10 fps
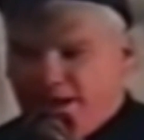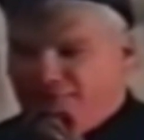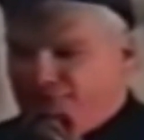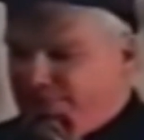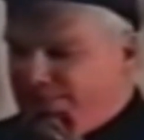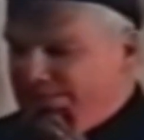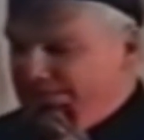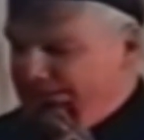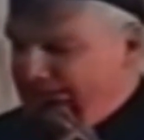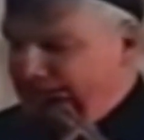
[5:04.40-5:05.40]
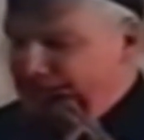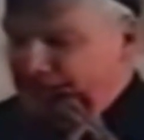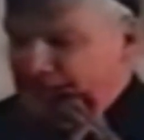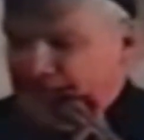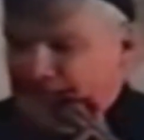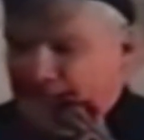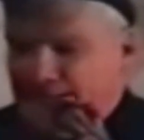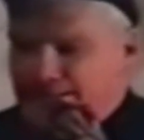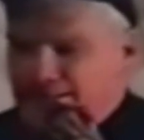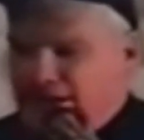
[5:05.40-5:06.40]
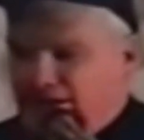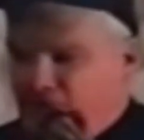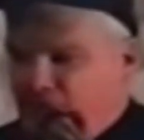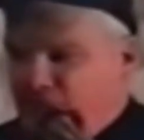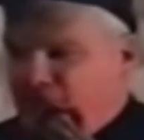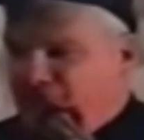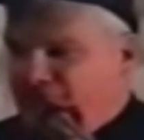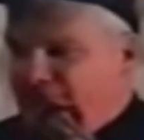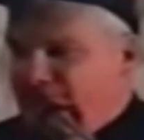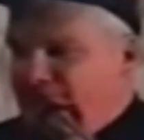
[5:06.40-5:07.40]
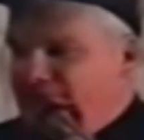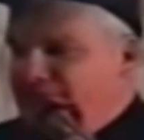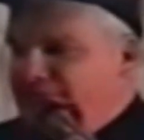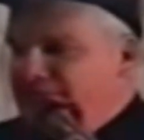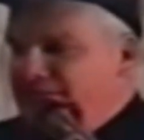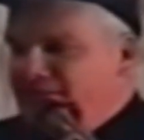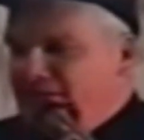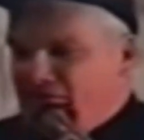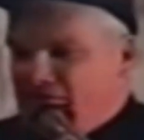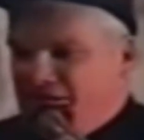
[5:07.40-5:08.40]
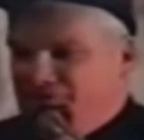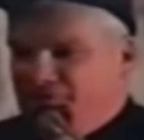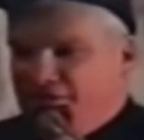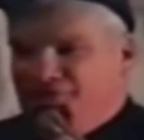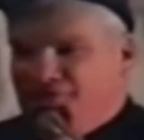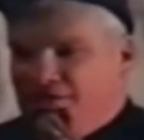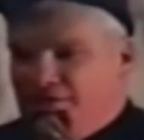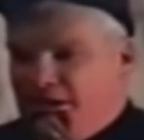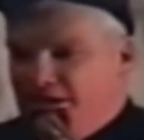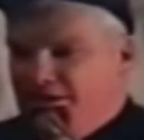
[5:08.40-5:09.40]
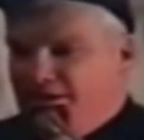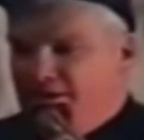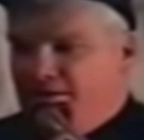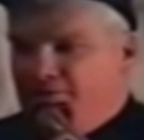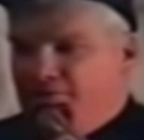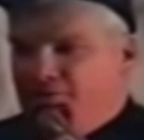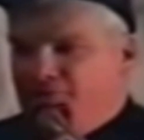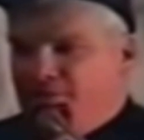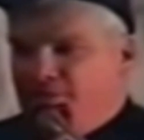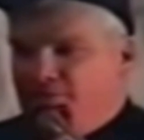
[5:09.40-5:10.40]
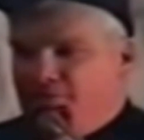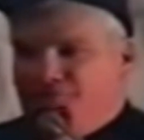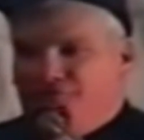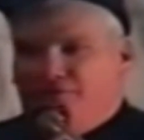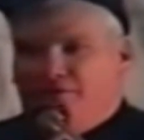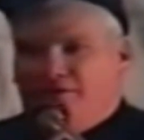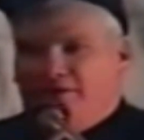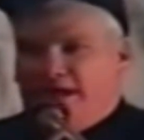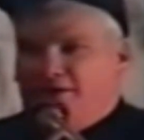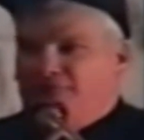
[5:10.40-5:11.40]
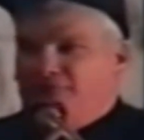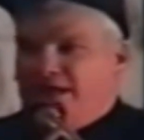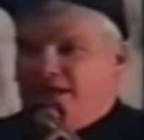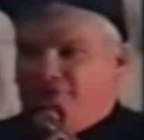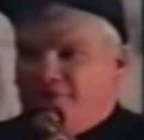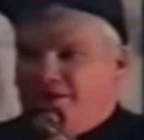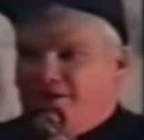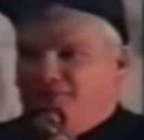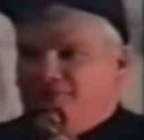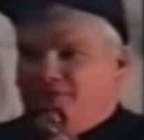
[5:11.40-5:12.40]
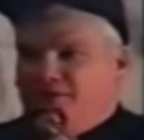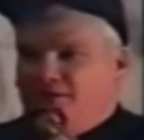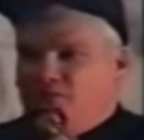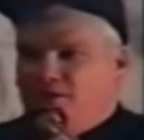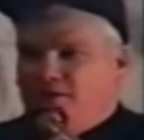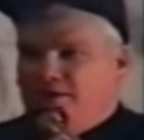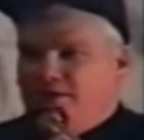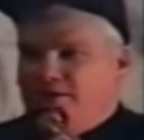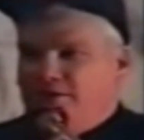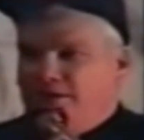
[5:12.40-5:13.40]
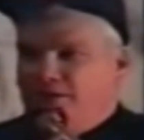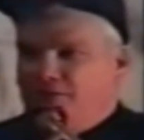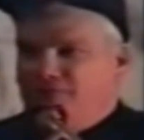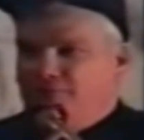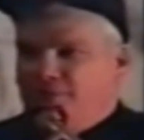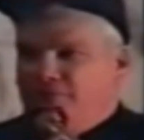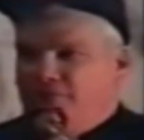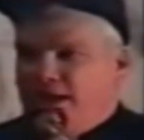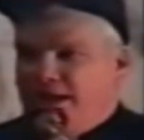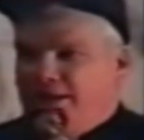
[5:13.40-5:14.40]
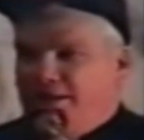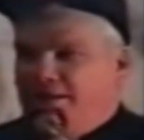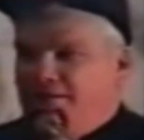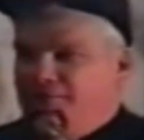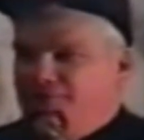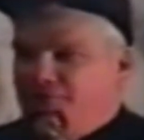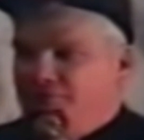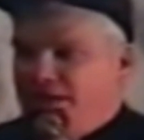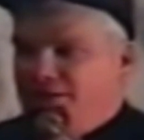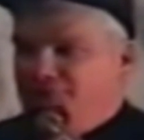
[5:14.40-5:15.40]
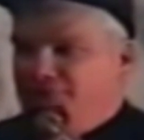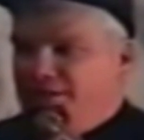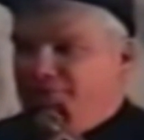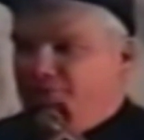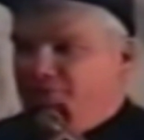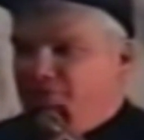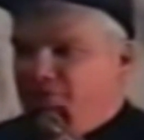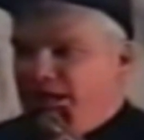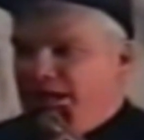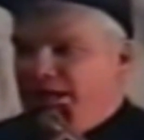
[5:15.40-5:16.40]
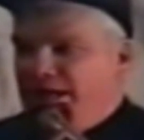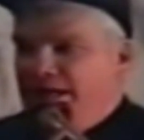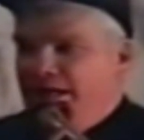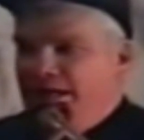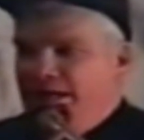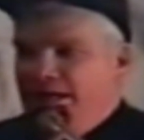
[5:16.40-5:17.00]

the place. Uh, a lot of rumors and other kinds of things have come out of there. Of course, people have stood on the outside for years and uh, wondered at uh, what's been flying there. There's all kinds of things been flying.